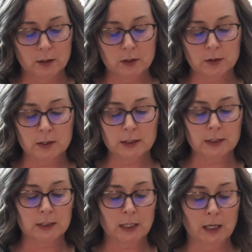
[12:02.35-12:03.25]
To
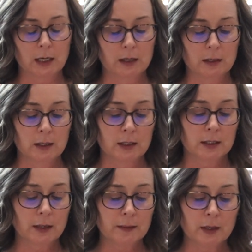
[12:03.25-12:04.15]
this day,
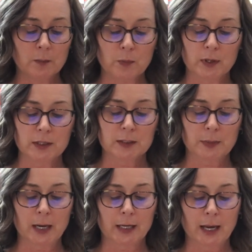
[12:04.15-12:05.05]
nothing brings
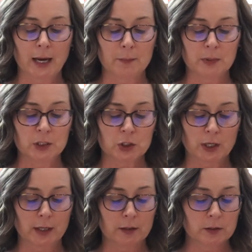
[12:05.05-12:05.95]
back happy
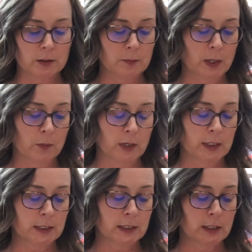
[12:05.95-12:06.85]
childhood
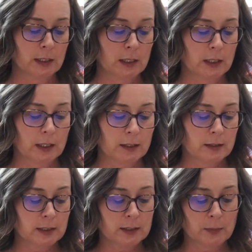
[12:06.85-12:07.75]
memories like
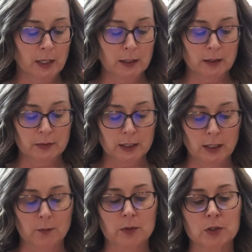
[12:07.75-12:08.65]
the smell of the
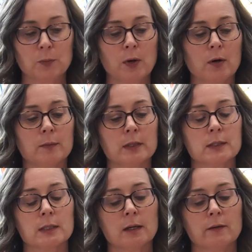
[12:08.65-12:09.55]
lumber
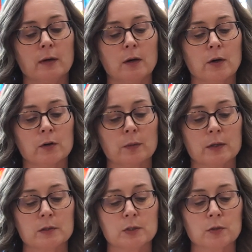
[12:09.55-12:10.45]
department of a
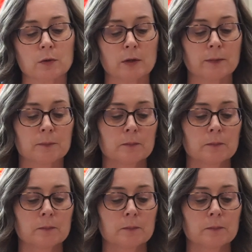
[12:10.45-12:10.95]
hardware store.